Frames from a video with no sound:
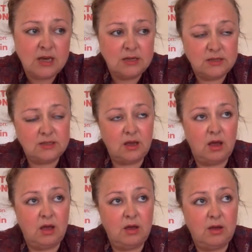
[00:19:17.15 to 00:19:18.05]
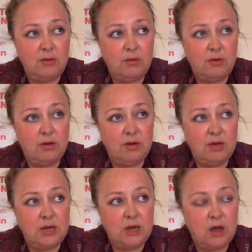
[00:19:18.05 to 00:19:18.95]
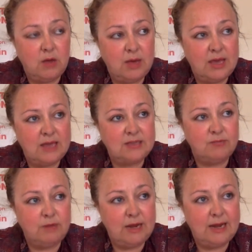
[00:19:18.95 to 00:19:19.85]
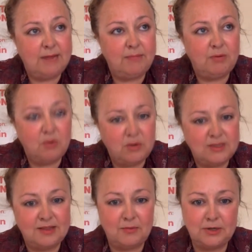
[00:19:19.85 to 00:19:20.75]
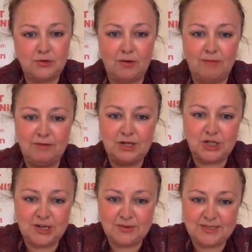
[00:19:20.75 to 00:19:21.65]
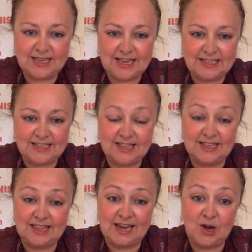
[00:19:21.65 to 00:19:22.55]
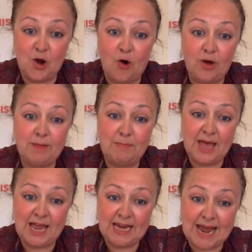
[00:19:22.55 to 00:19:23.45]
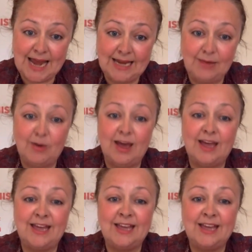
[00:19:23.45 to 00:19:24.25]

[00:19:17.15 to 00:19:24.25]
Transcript: So, it's really important that we try and reduce it so that they're not in pain anyway.